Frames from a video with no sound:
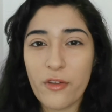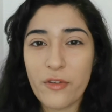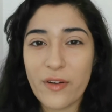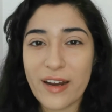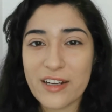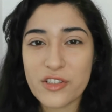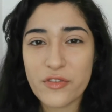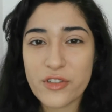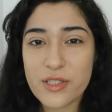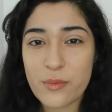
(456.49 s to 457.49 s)
the
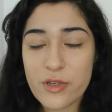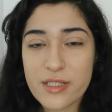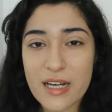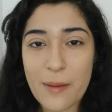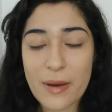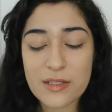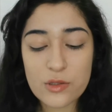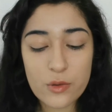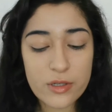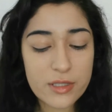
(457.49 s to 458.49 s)
foundation for some reason at my
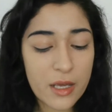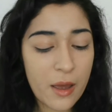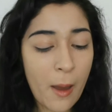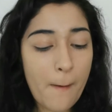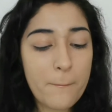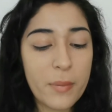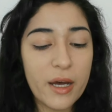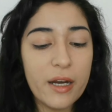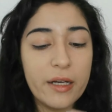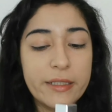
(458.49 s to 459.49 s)
stores,
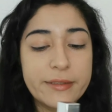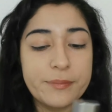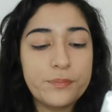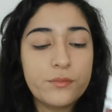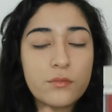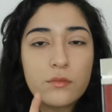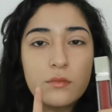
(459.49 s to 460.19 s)
but